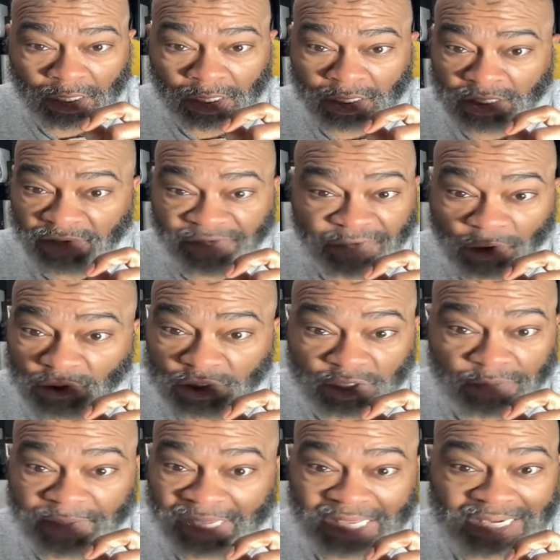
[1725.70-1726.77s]
Some folks
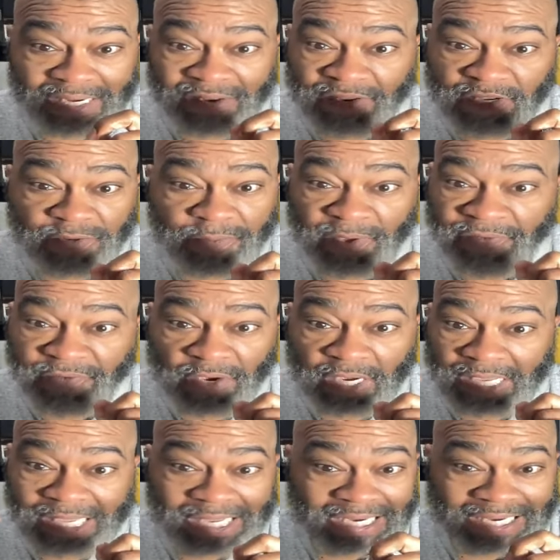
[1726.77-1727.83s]
should be in, should be
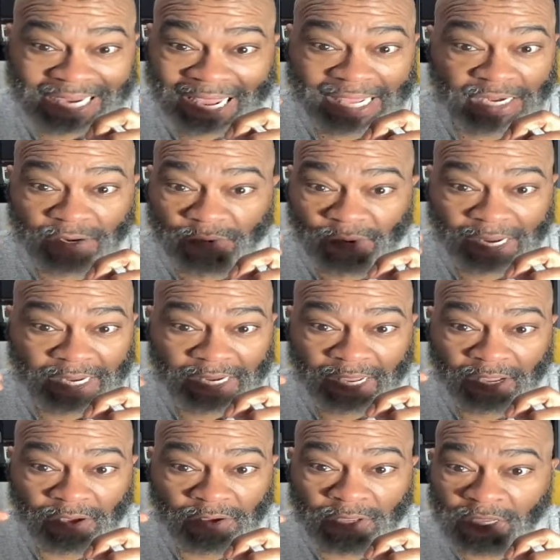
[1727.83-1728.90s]
feeling indicted right
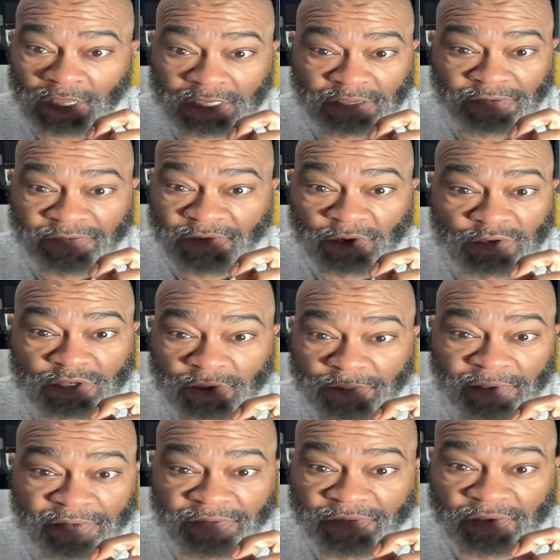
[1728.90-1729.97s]
now. Some folks should
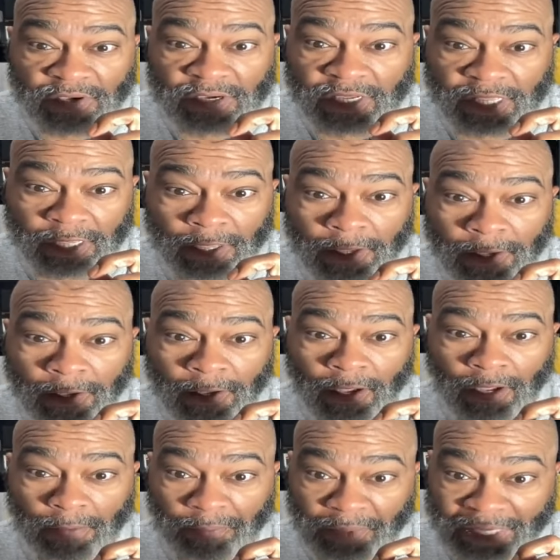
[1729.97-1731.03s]
be feeling
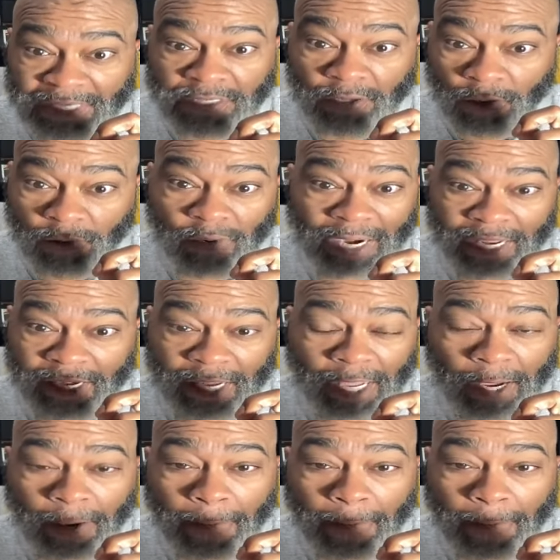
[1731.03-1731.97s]
uh, pent on right now.